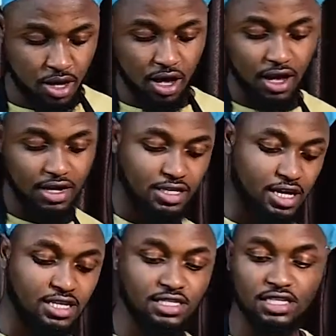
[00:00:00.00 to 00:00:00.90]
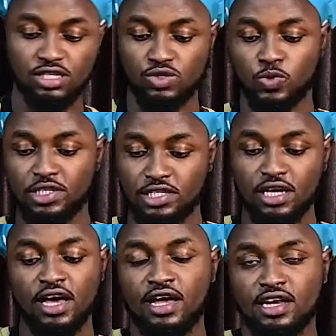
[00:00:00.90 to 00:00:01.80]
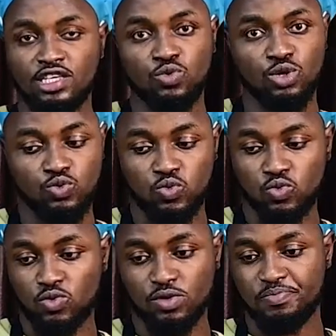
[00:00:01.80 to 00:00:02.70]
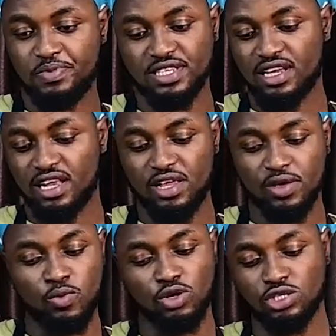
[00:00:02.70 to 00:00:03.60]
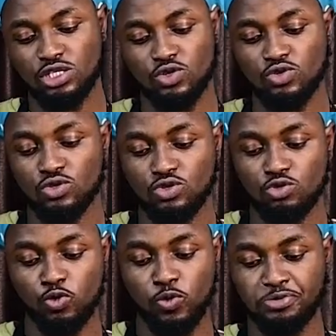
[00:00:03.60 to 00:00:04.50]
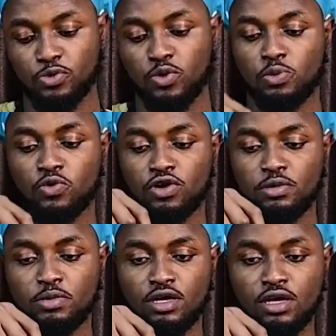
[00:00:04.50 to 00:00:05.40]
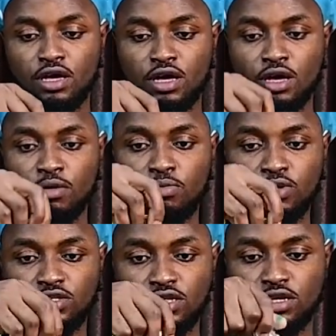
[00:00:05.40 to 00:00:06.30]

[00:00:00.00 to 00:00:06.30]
has this whisk. This is basically what you used to do with whipped cream, but